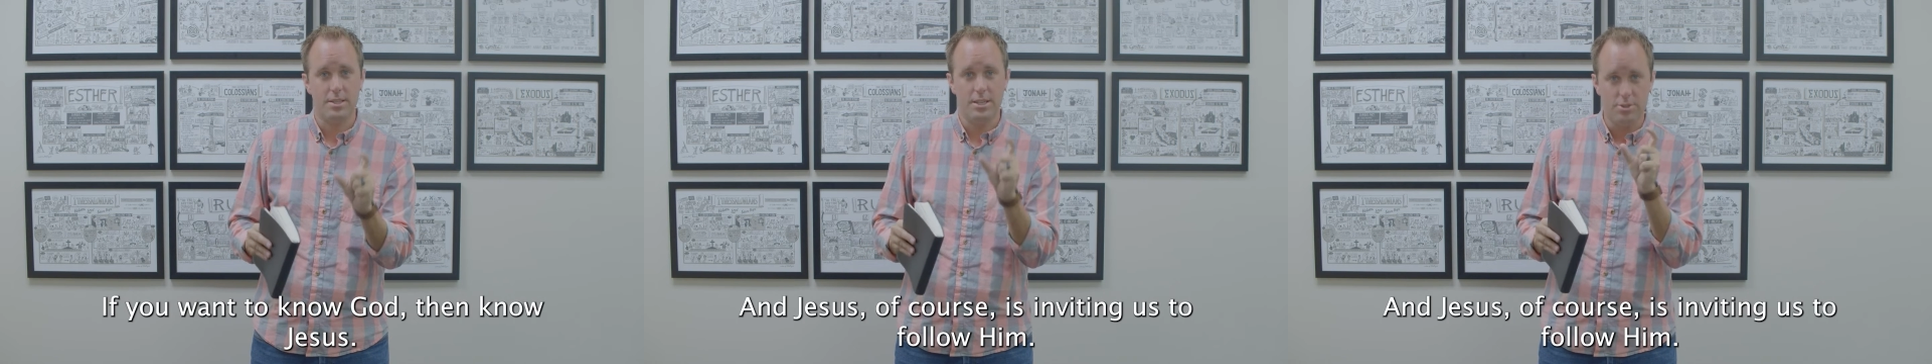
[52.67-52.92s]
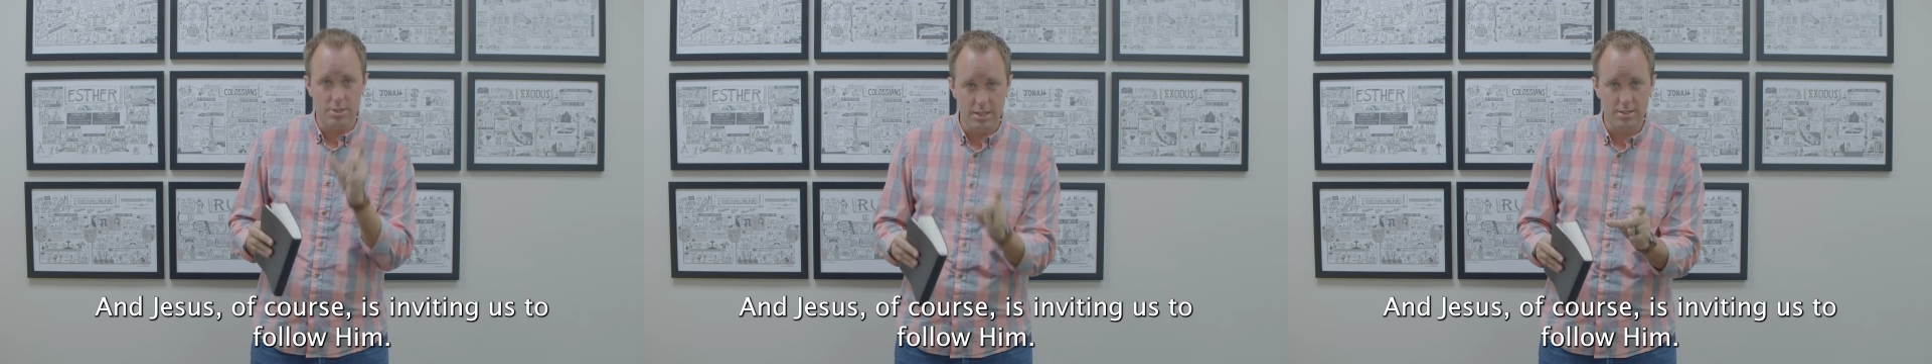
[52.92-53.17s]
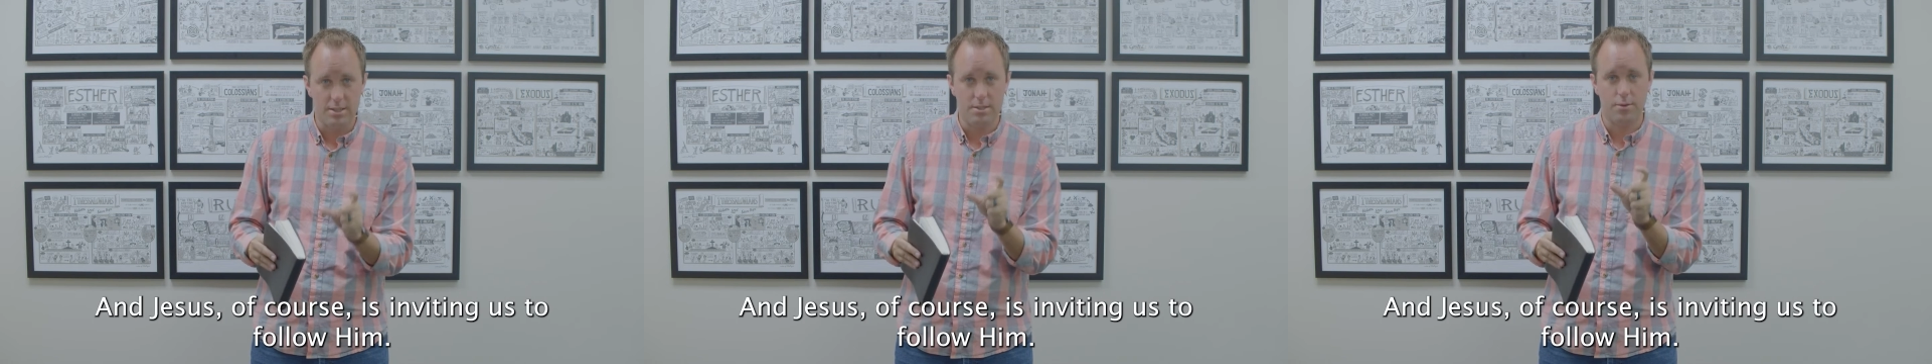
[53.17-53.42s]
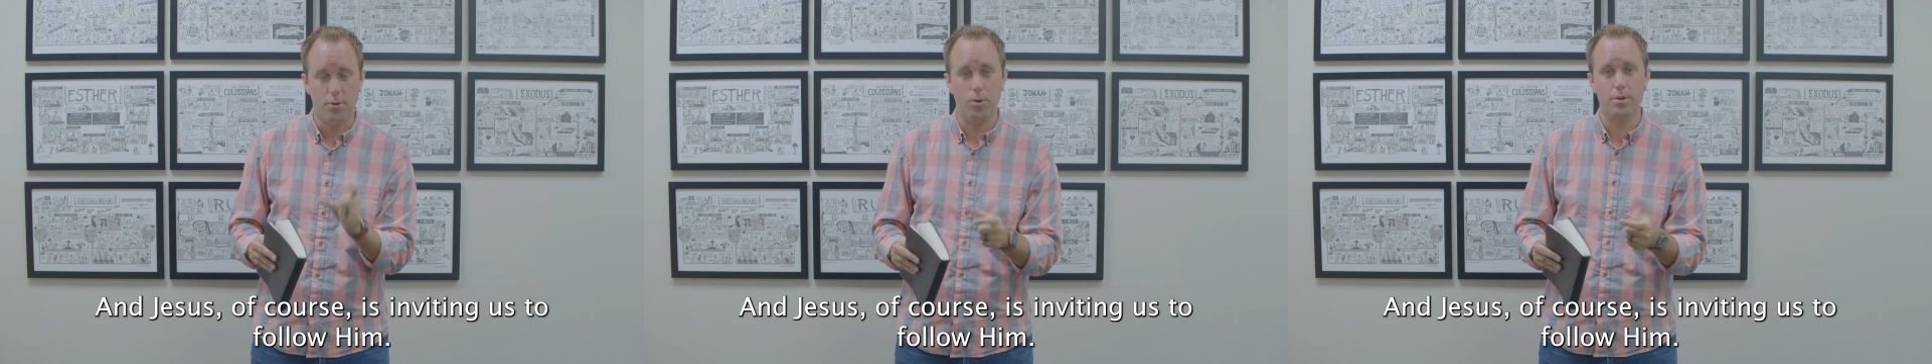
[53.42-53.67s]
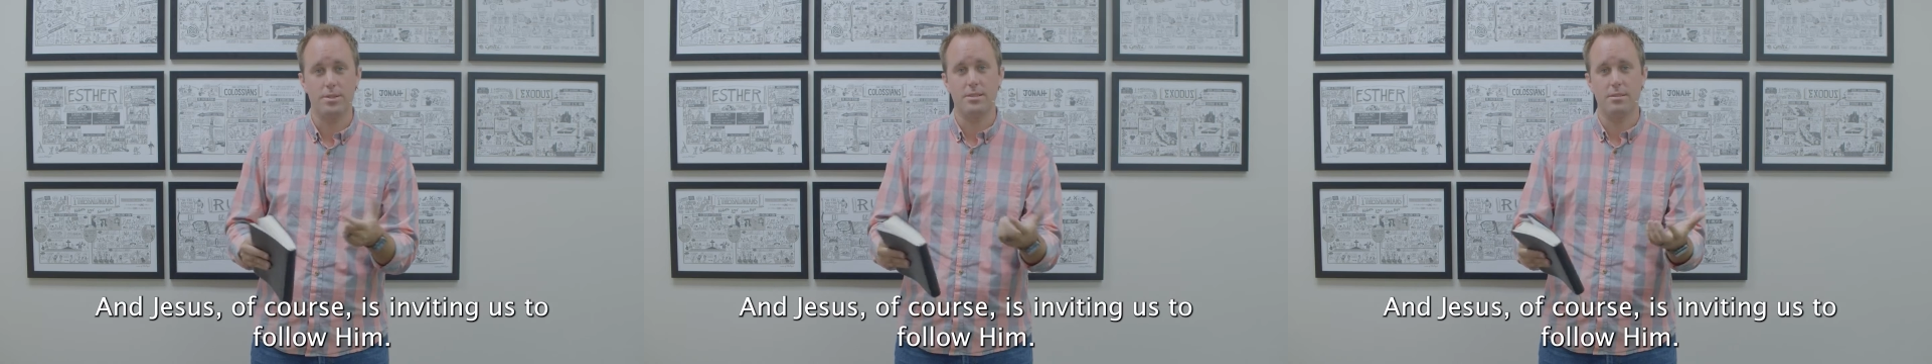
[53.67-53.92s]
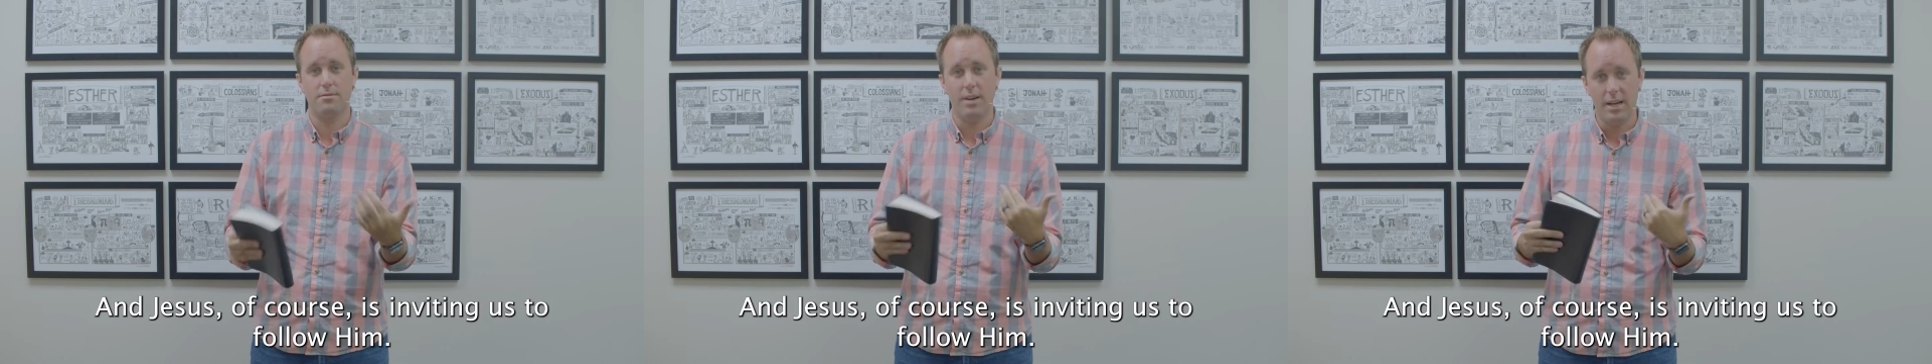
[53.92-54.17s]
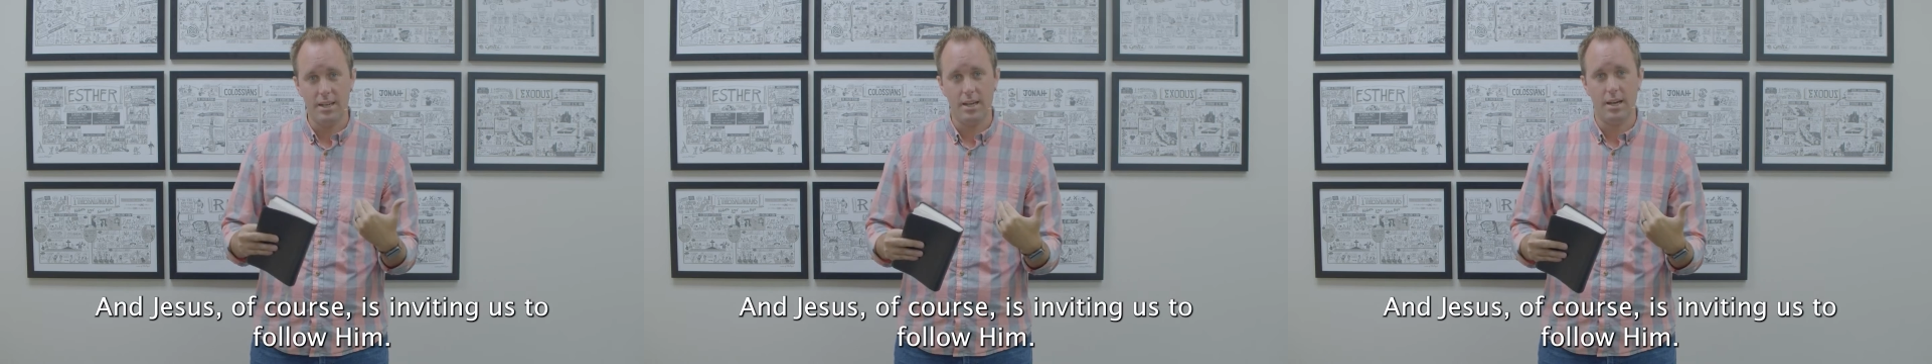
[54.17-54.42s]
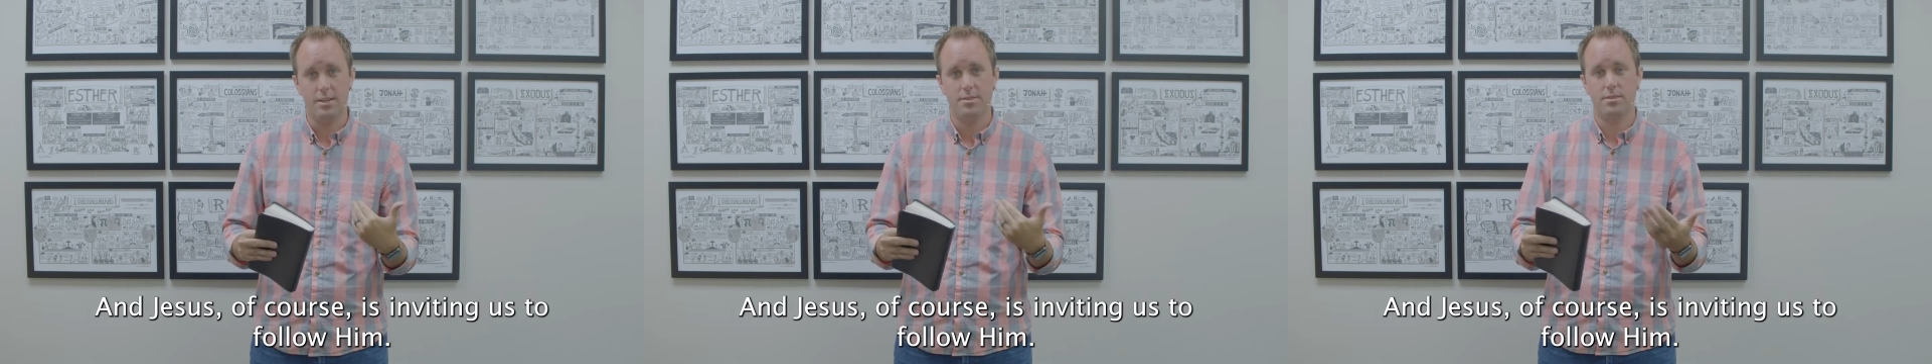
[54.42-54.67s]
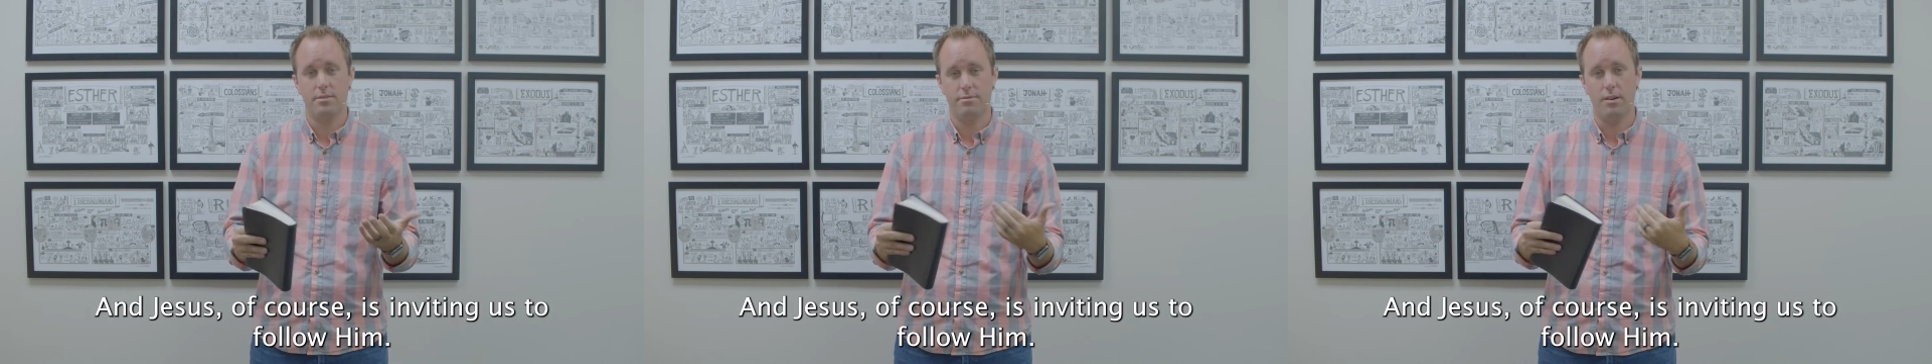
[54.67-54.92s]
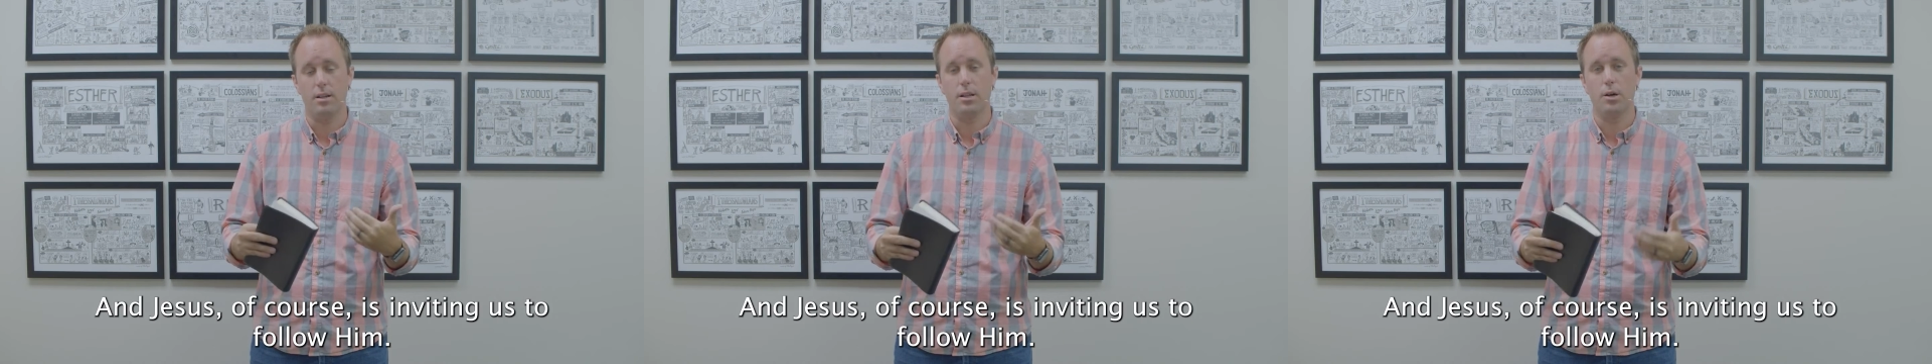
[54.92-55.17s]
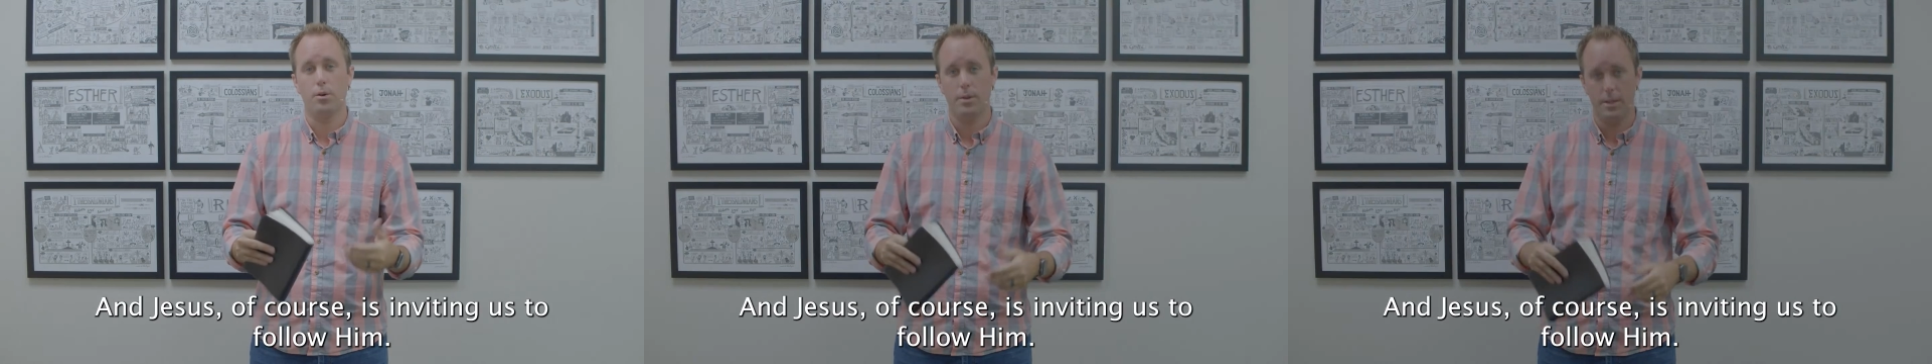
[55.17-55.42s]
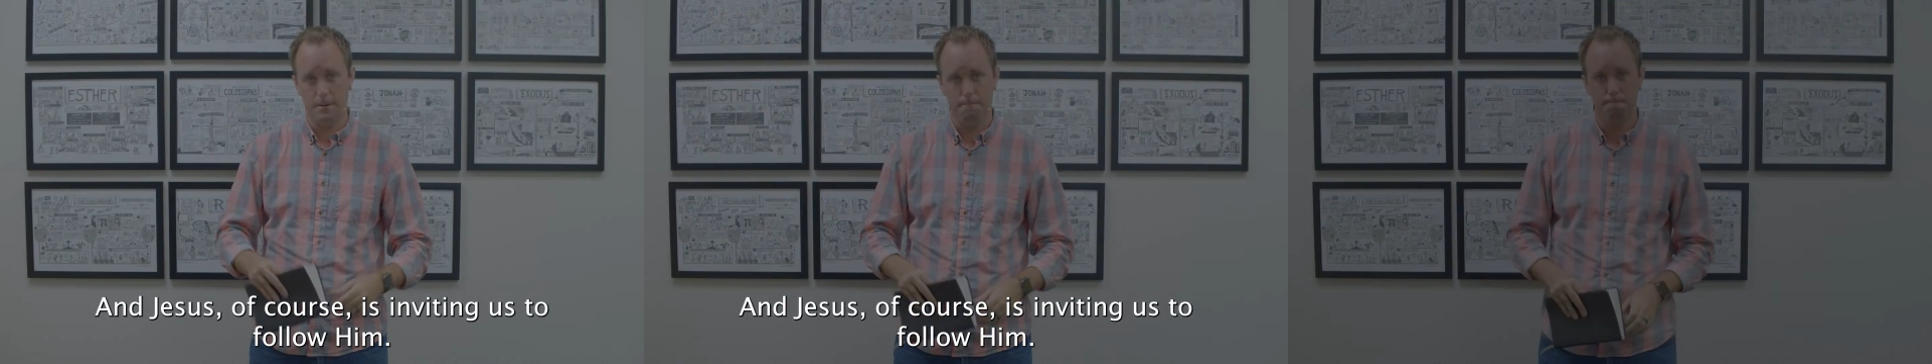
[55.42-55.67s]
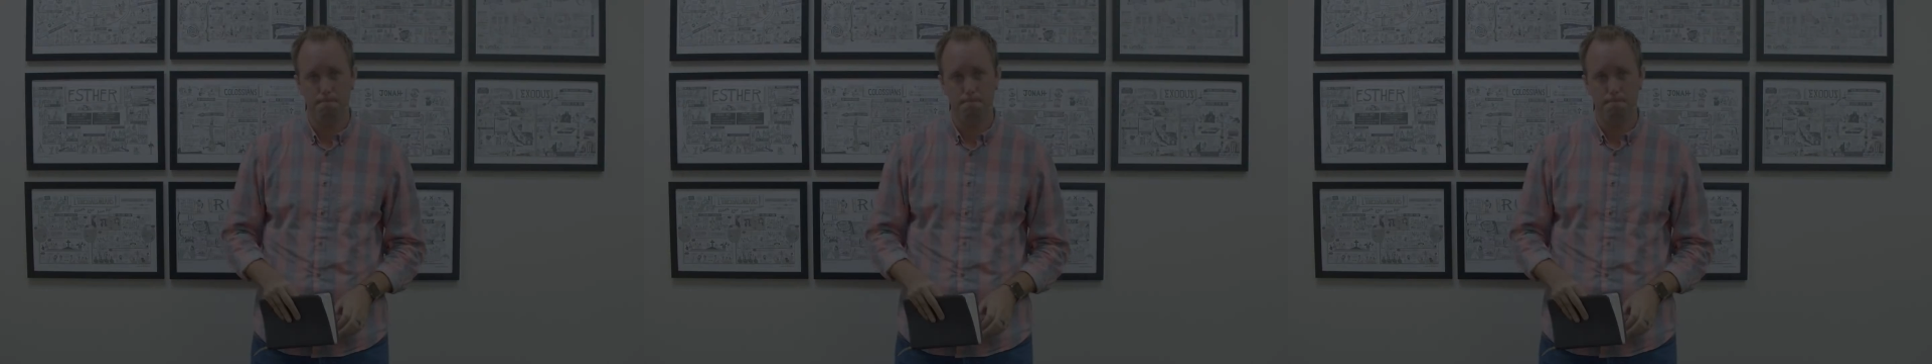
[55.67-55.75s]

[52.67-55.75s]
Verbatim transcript: And Jesus, of course, is inviting us to follow him.